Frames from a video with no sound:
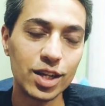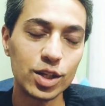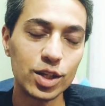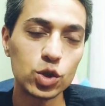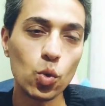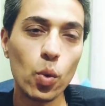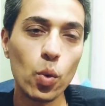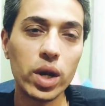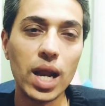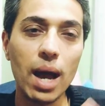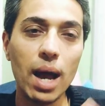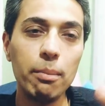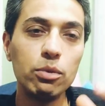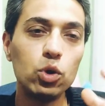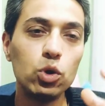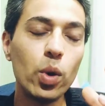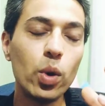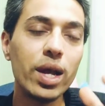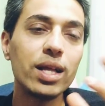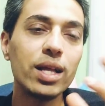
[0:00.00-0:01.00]
So when I'm
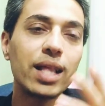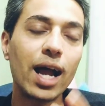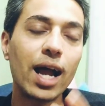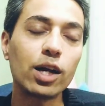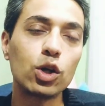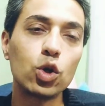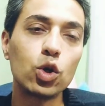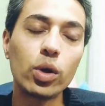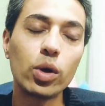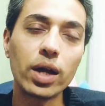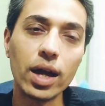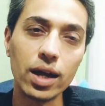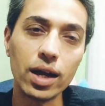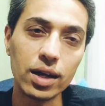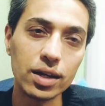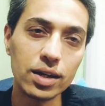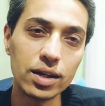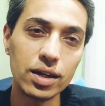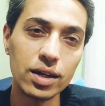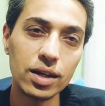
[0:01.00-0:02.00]
doing that
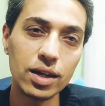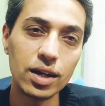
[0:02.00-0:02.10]
cooking,